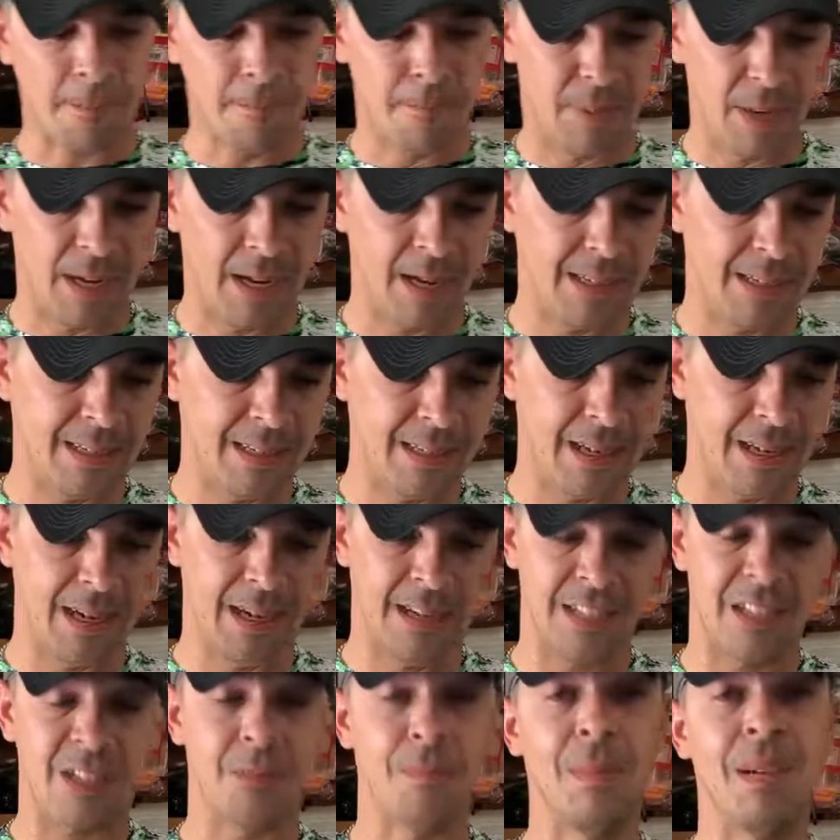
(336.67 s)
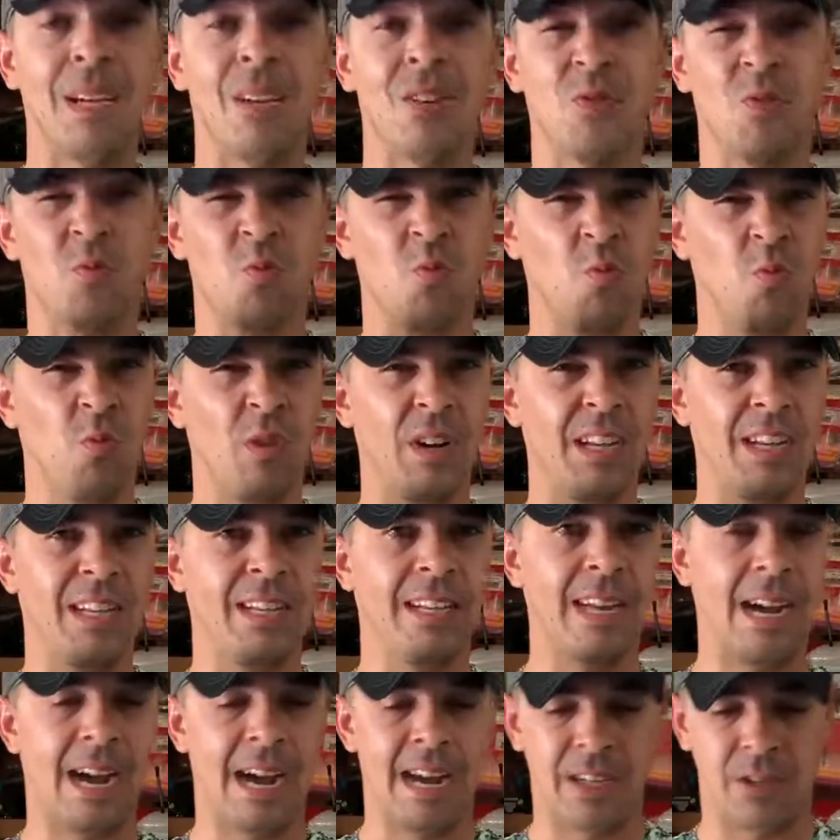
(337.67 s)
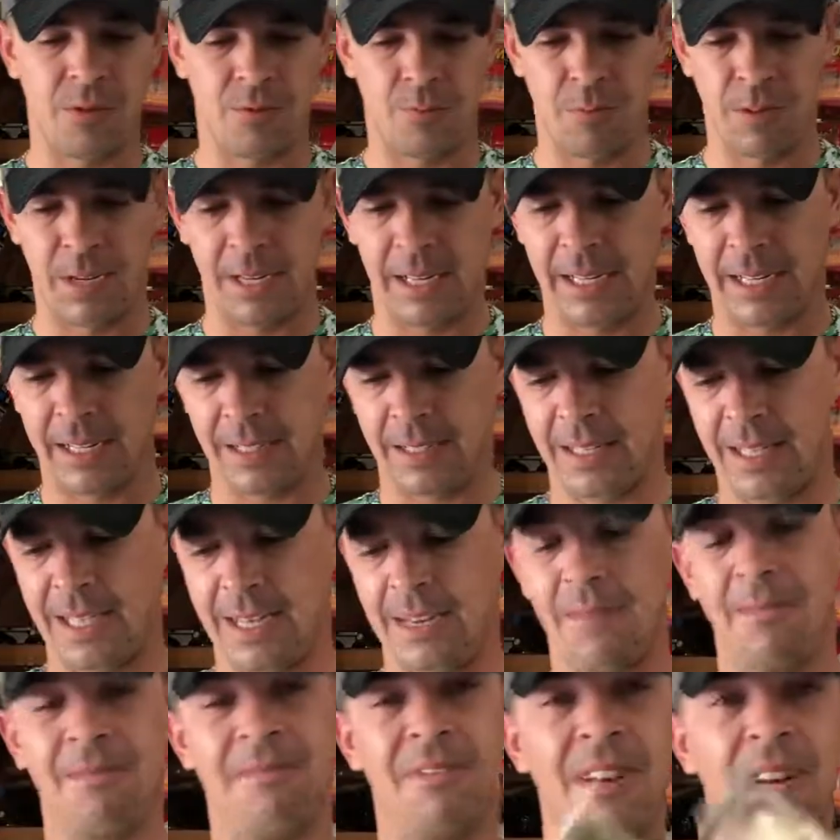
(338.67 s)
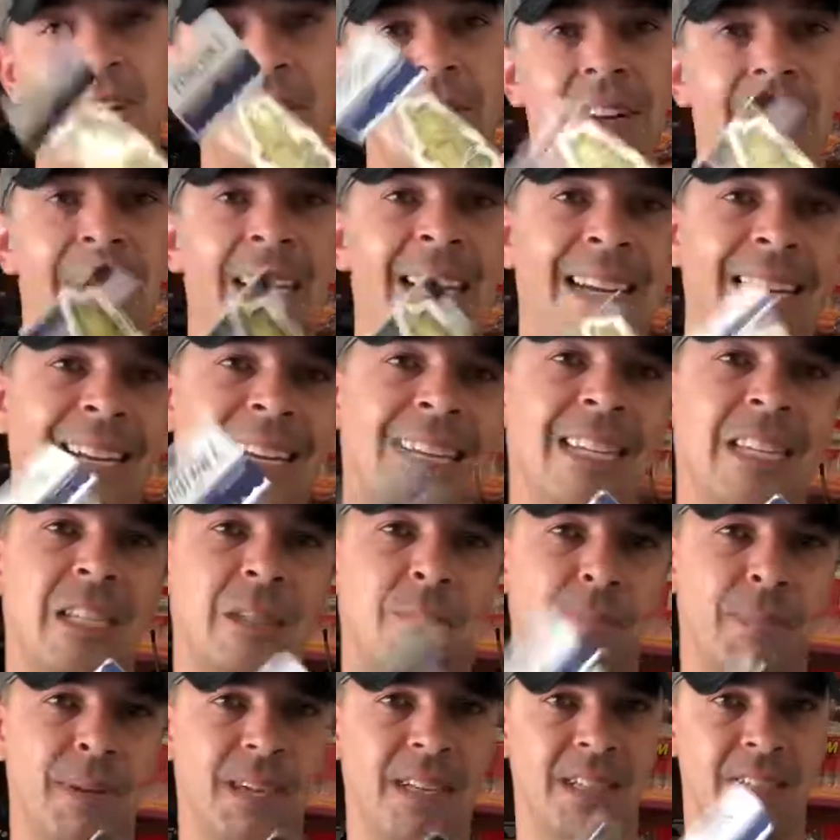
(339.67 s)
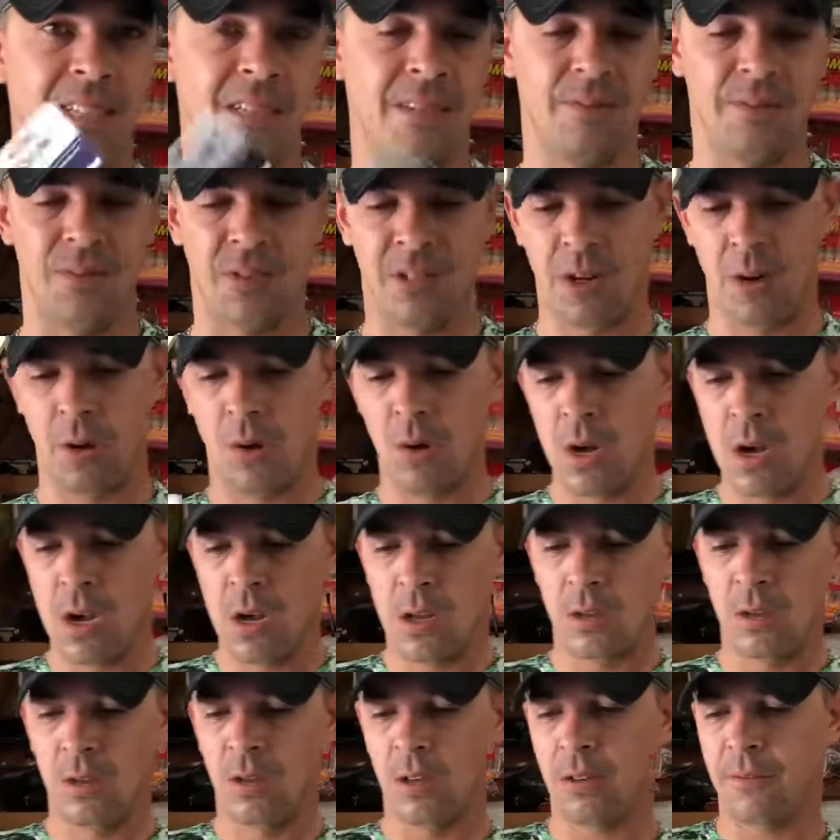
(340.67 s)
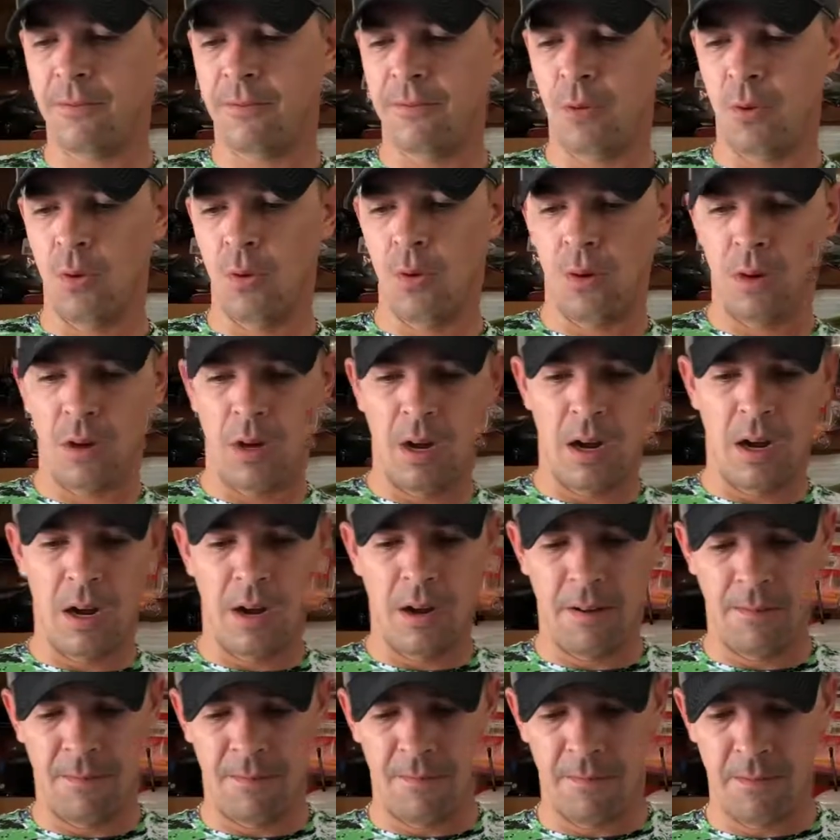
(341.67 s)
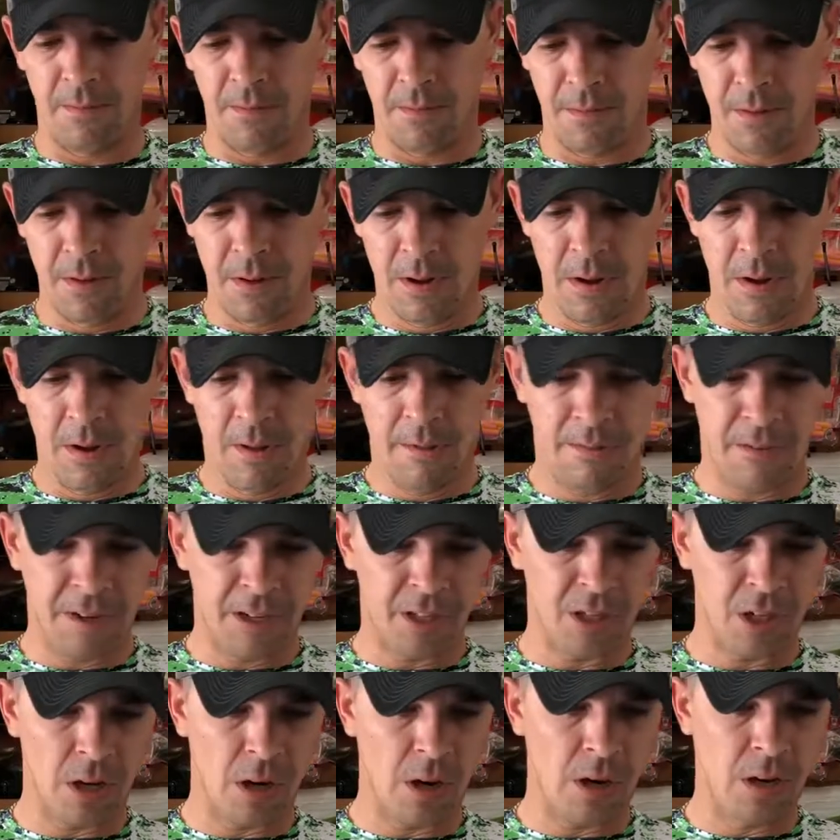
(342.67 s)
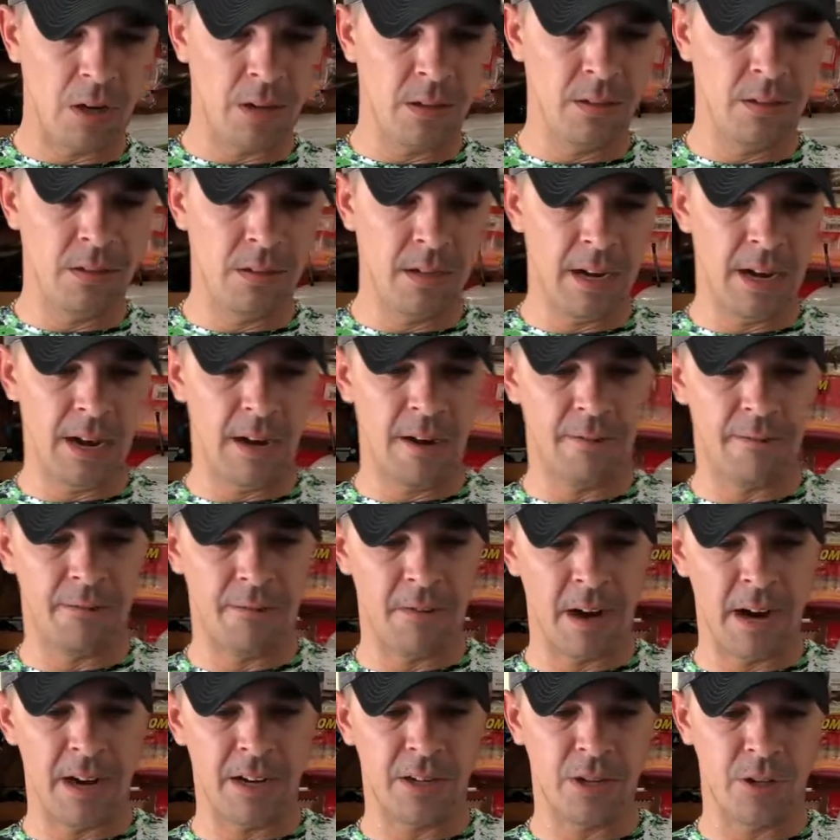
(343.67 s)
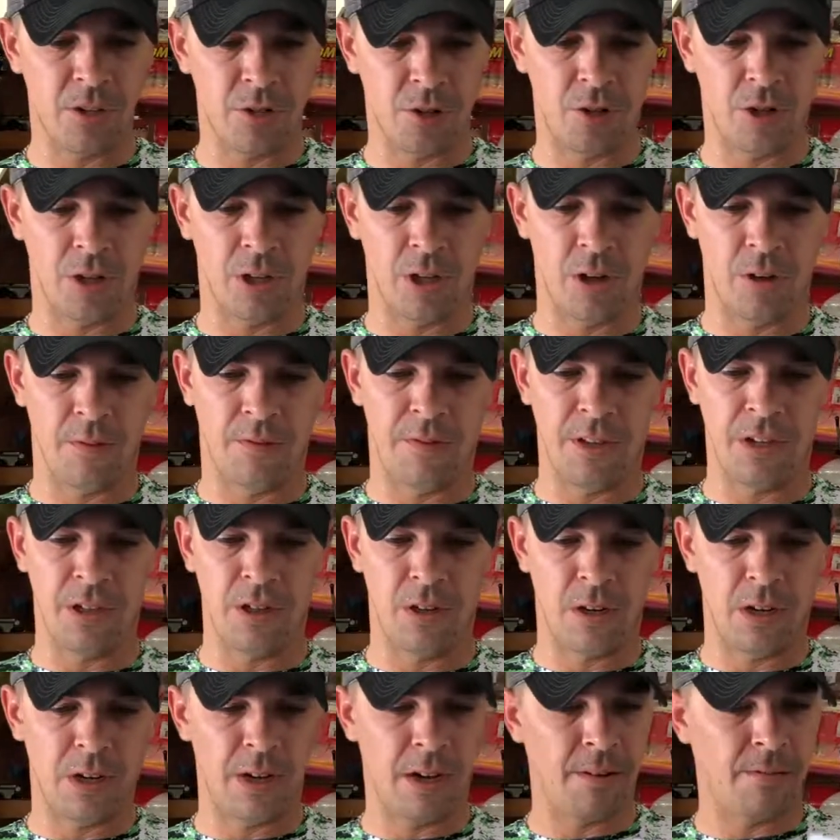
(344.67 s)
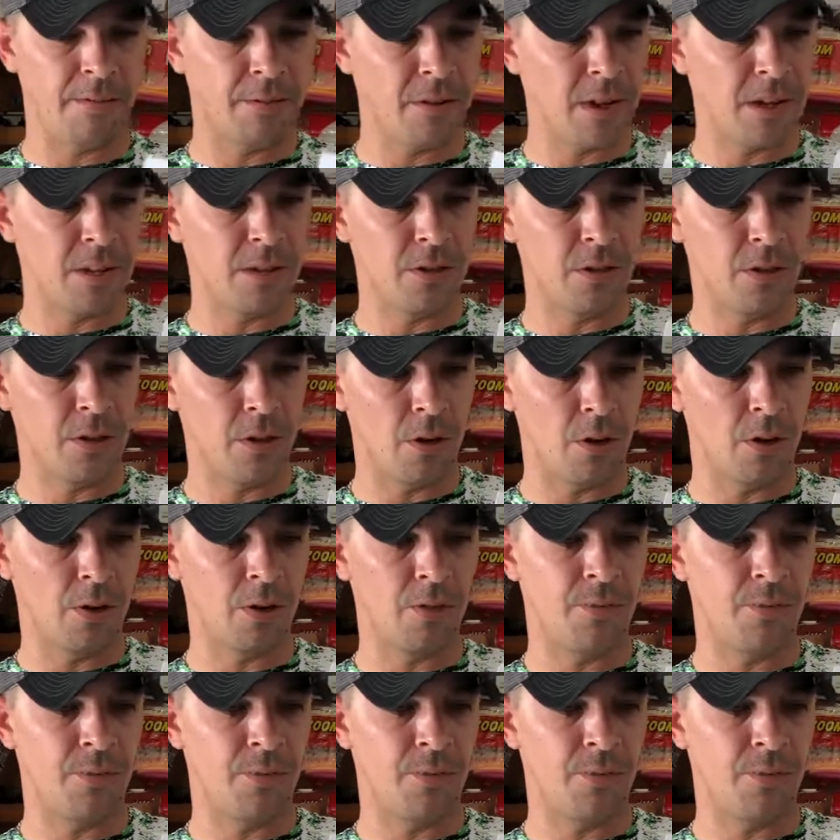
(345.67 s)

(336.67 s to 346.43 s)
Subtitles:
But smells really nice, really clean, very inexpensive. So look for fish on air fresheners. You can go to fish on air freshener or